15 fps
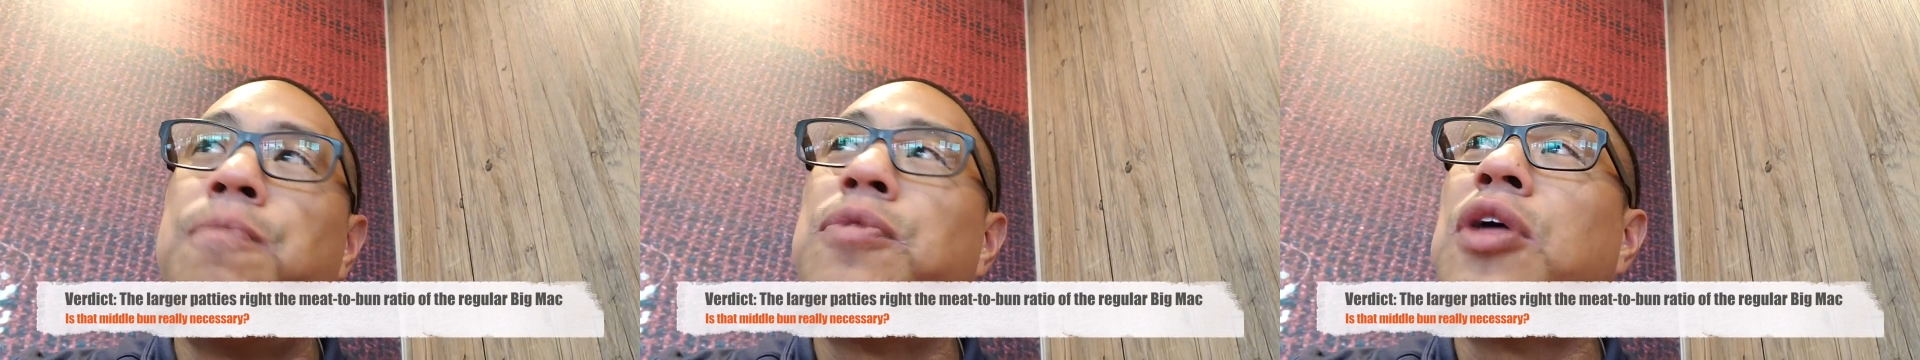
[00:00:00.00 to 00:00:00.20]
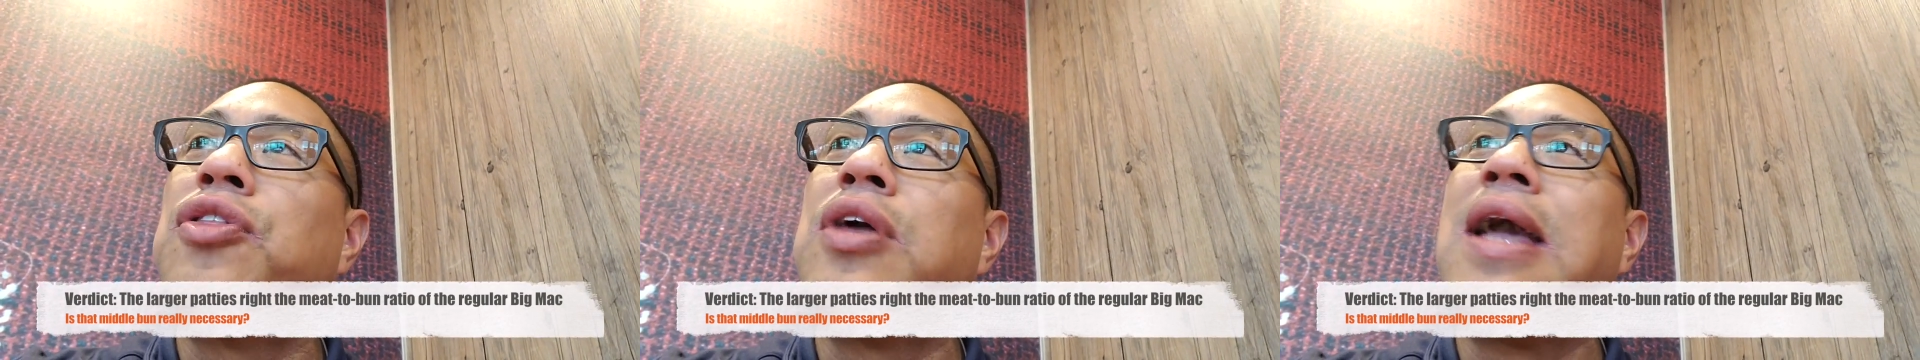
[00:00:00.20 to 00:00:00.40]

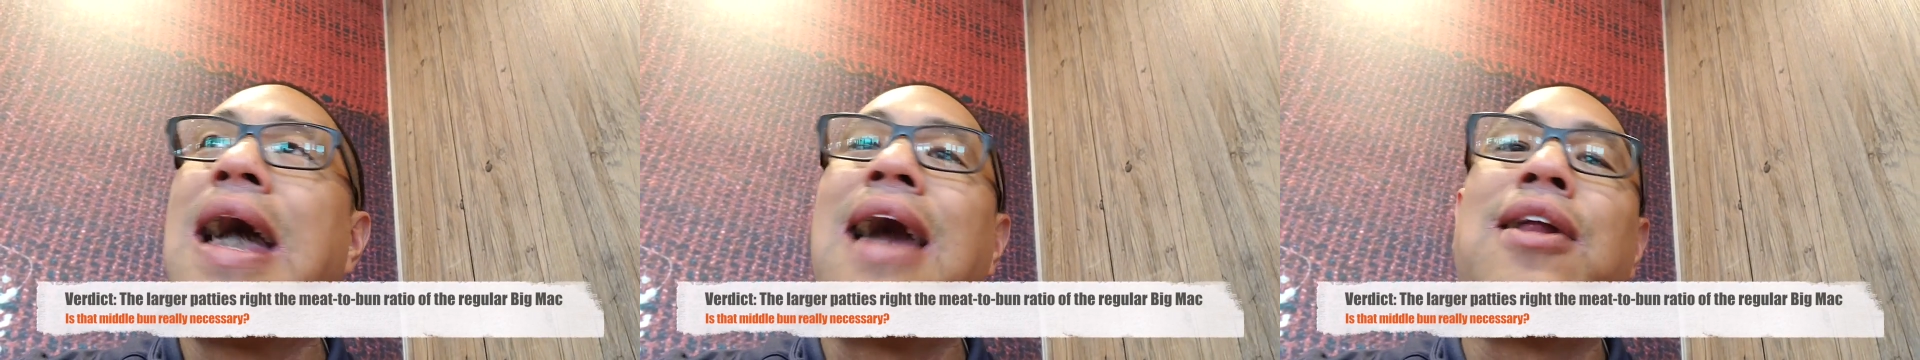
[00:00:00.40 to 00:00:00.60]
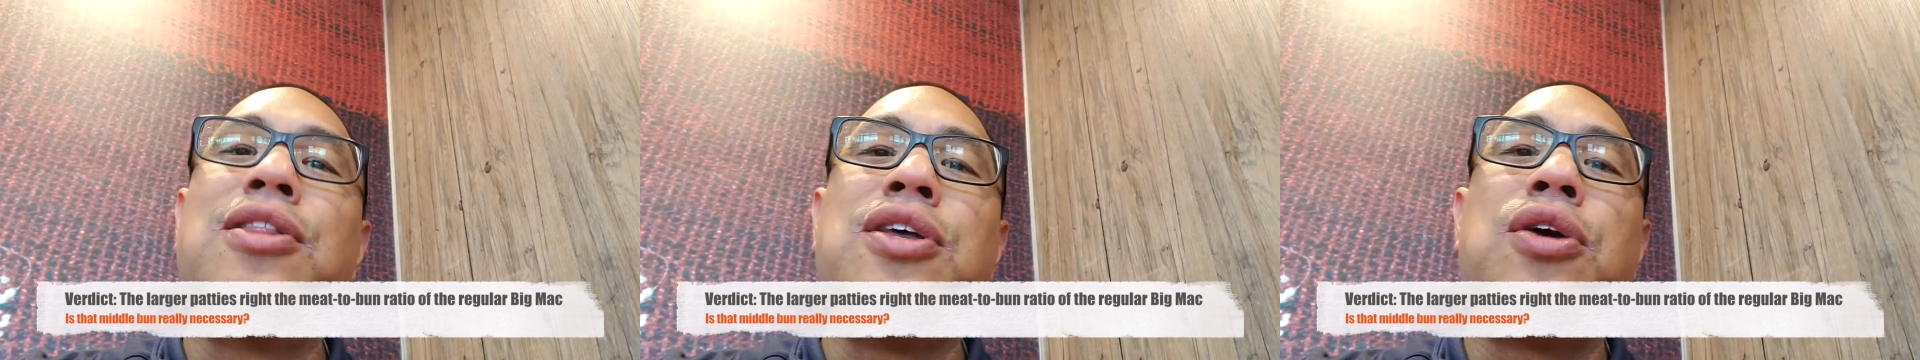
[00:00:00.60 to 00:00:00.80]
nothing
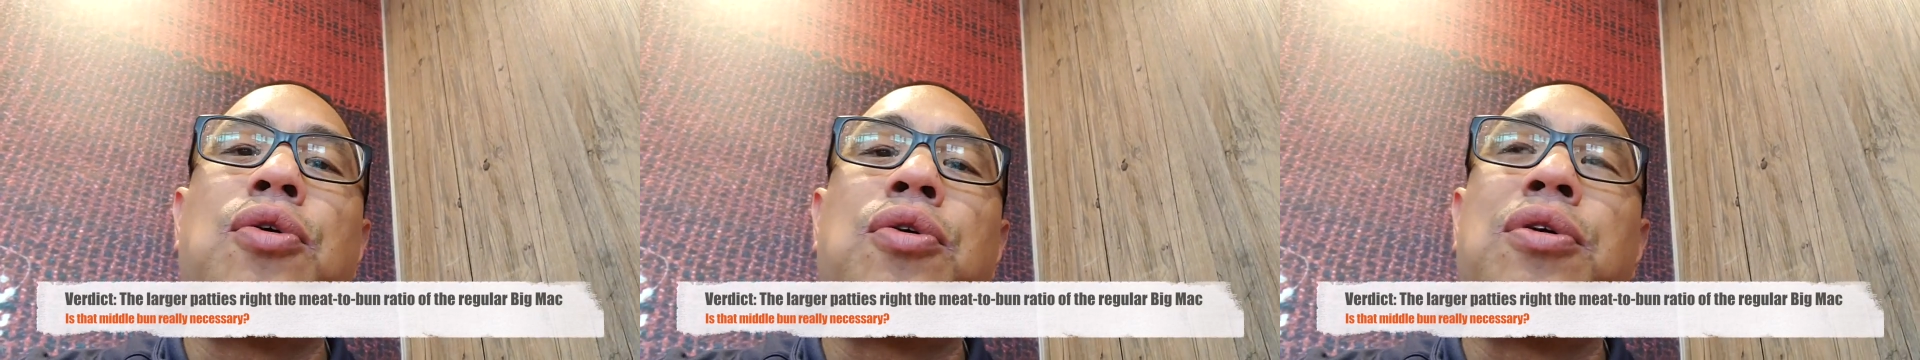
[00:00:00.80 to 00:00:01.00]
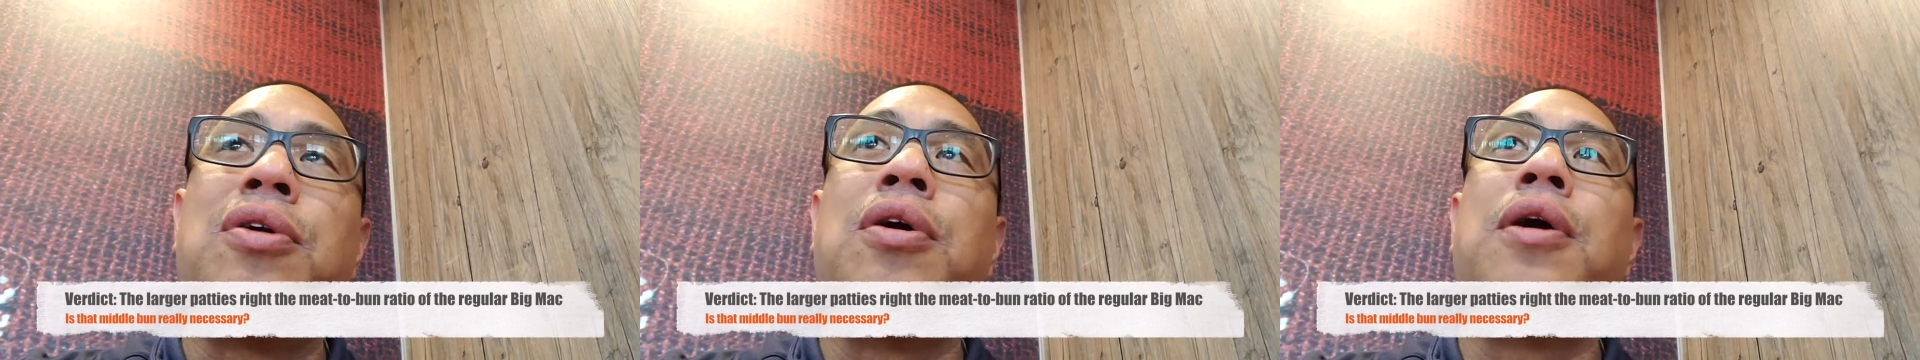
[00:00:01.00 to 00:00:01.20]
out of the
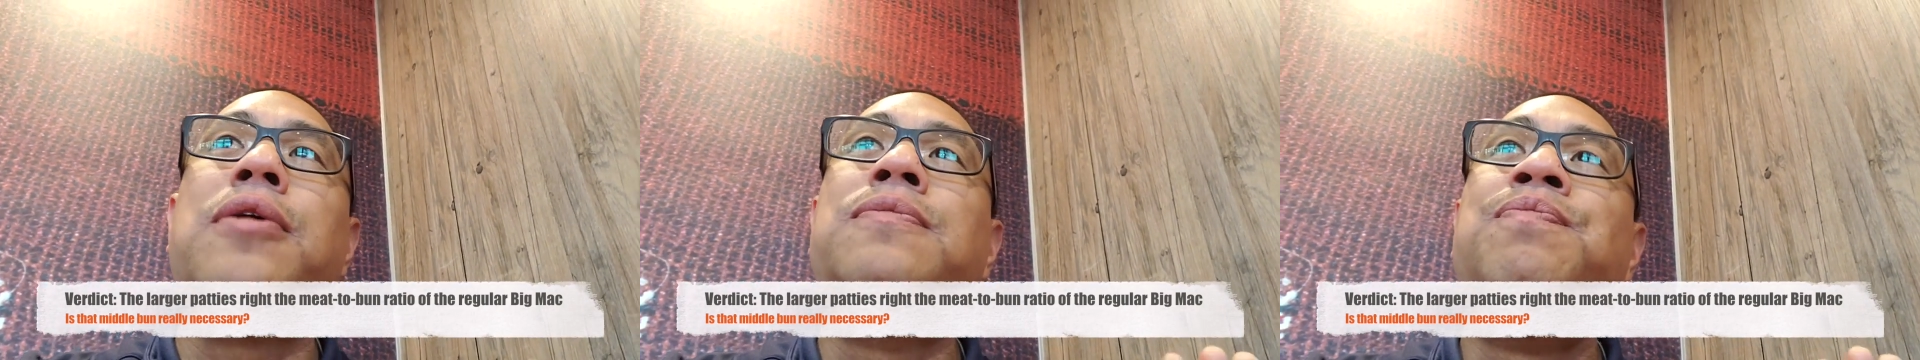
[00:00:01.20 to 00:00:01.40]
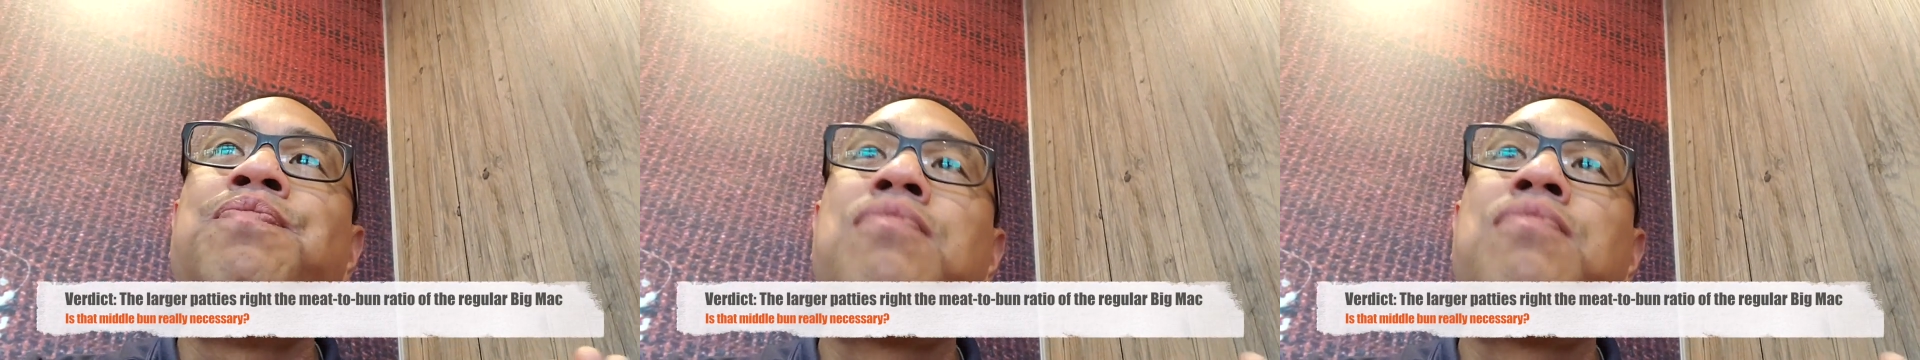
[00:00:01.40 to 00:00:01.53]
ordinary.